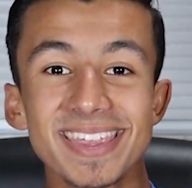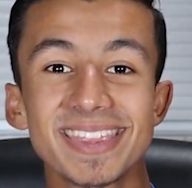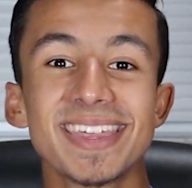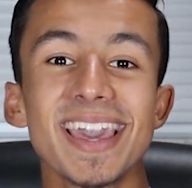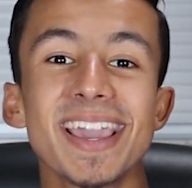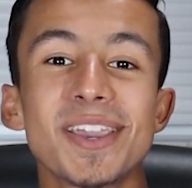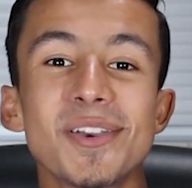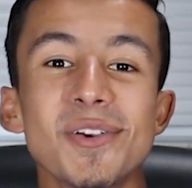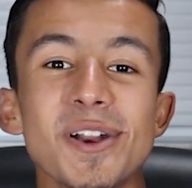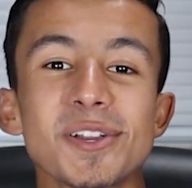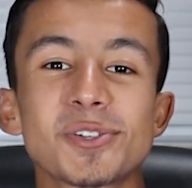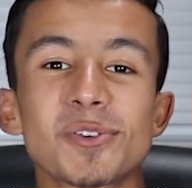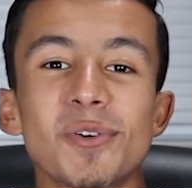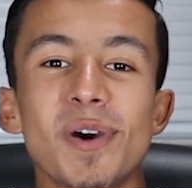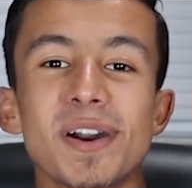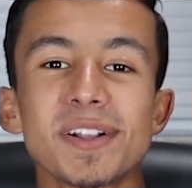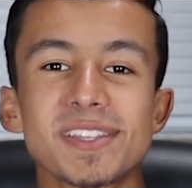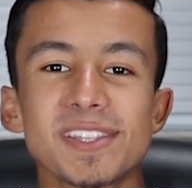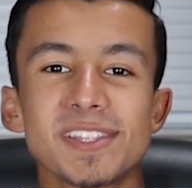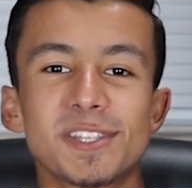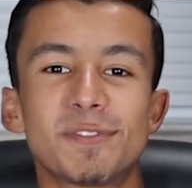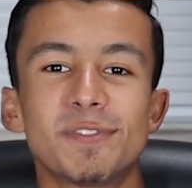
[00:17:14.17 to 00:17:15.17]
Thank you guys for
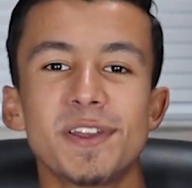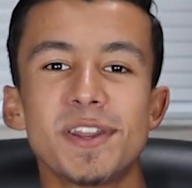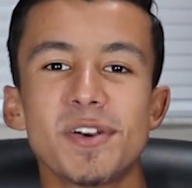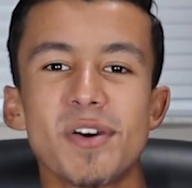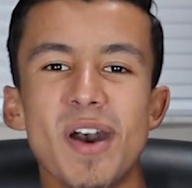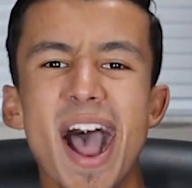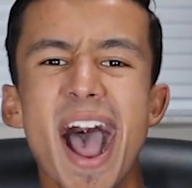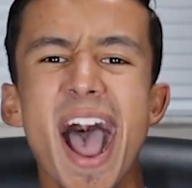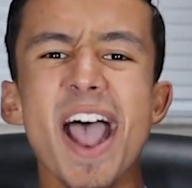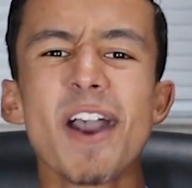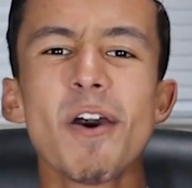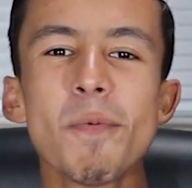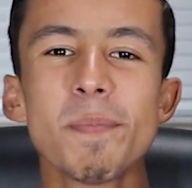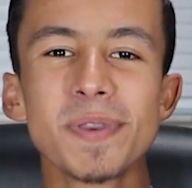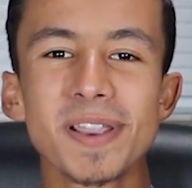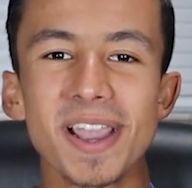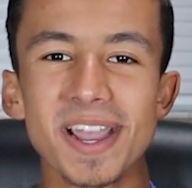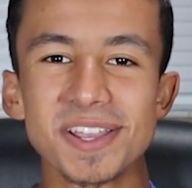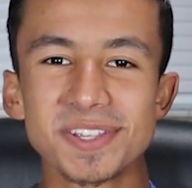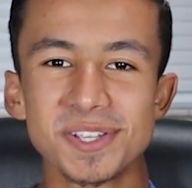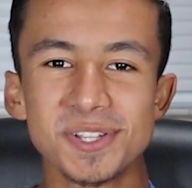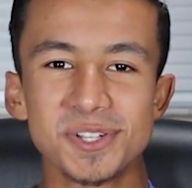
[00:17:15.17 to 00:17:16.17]
watching this video. I hope you
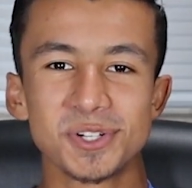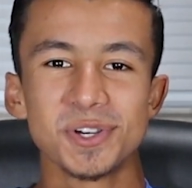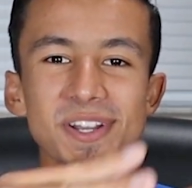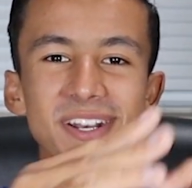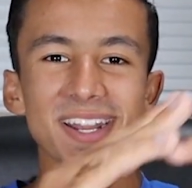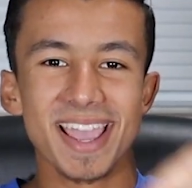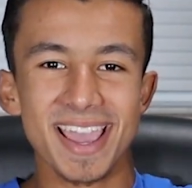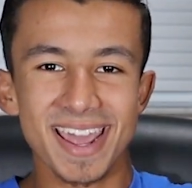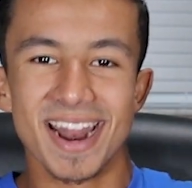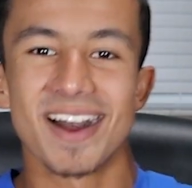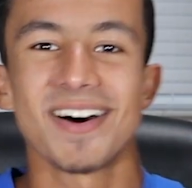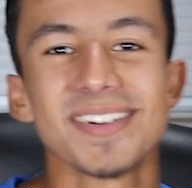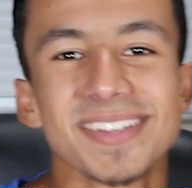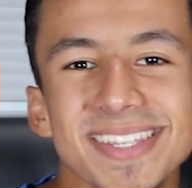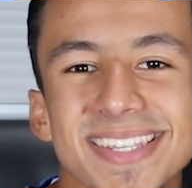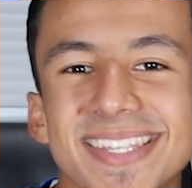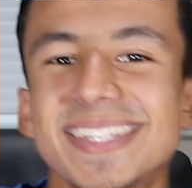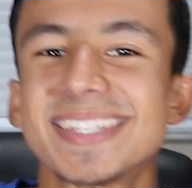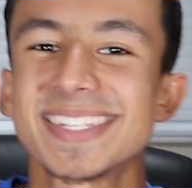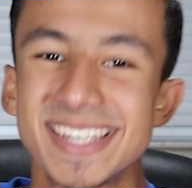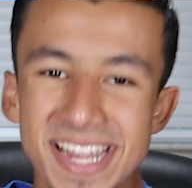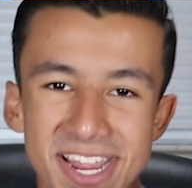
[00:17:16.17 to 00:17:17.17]
guys enjoyed, and I'll
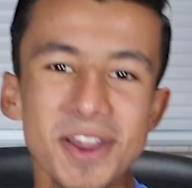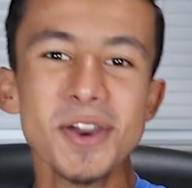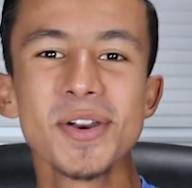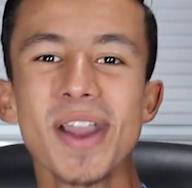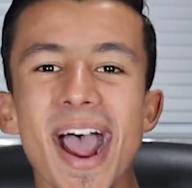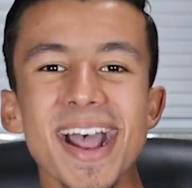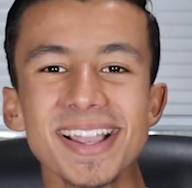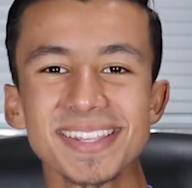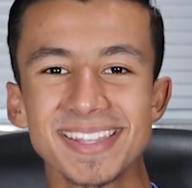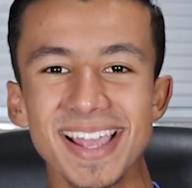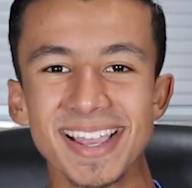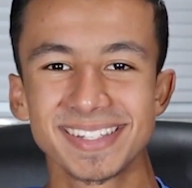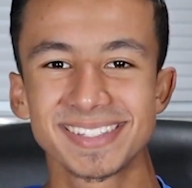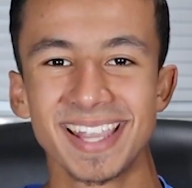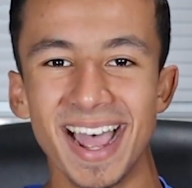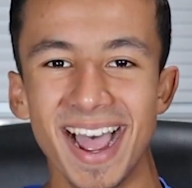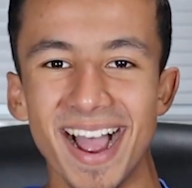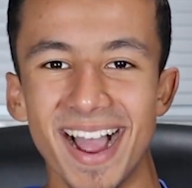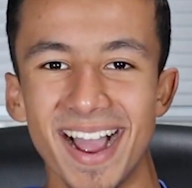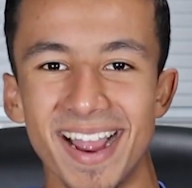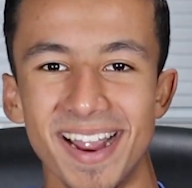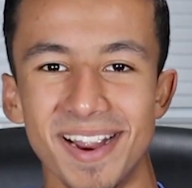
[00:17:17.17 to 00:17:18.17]
see you guys next
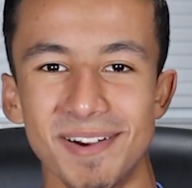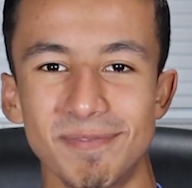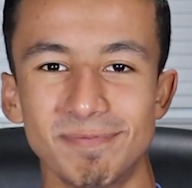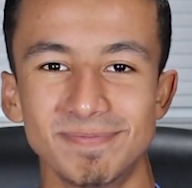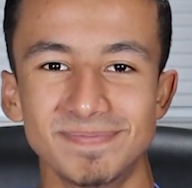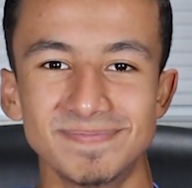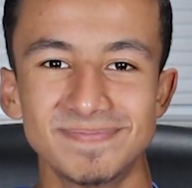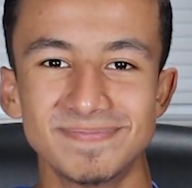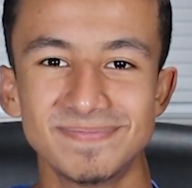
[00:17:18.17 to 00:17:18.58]
time.